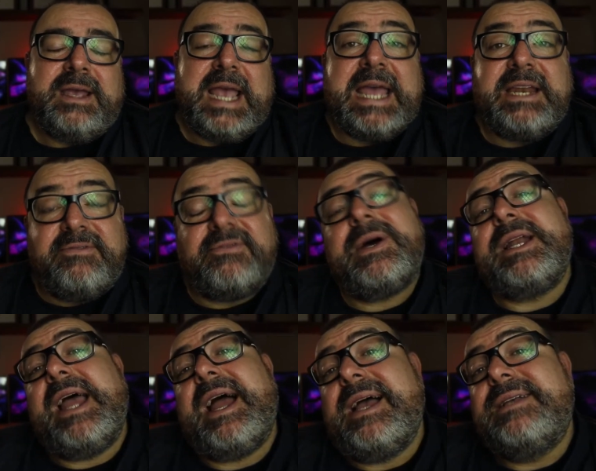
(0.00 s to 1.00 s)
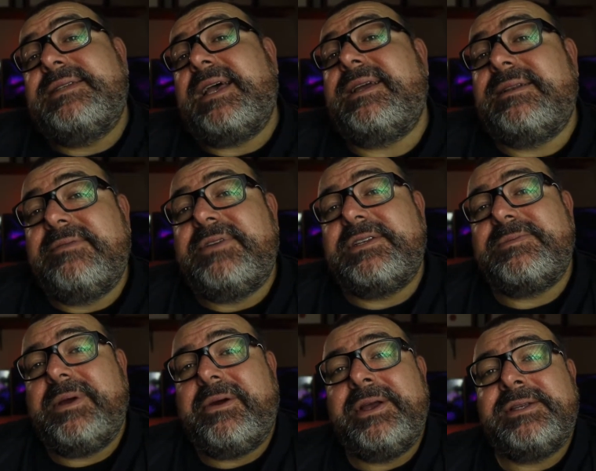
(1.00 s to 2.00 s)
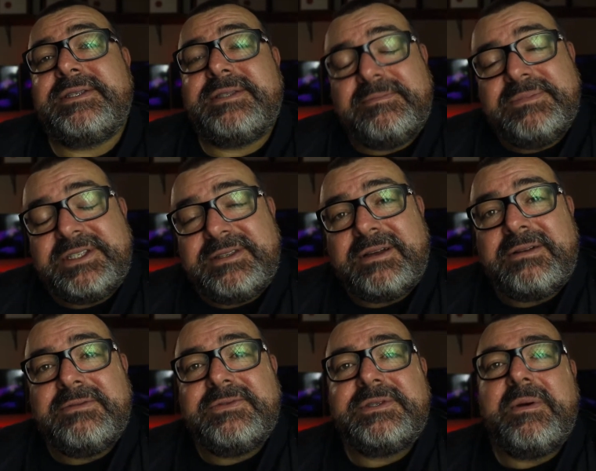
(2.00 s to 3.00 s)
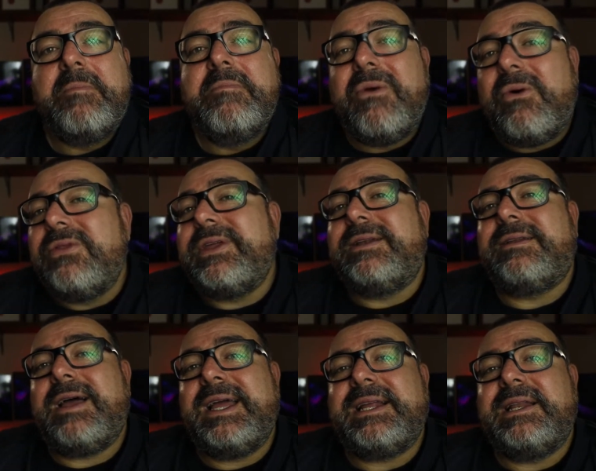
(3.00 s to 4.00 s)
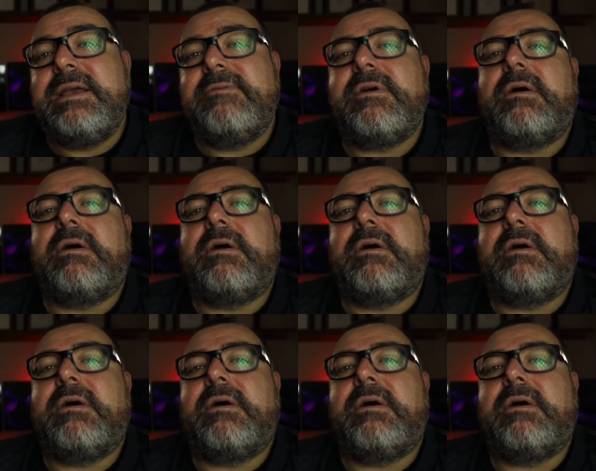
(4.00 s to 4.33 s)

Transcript: And if one has had lived experience themselves, more than likely you've got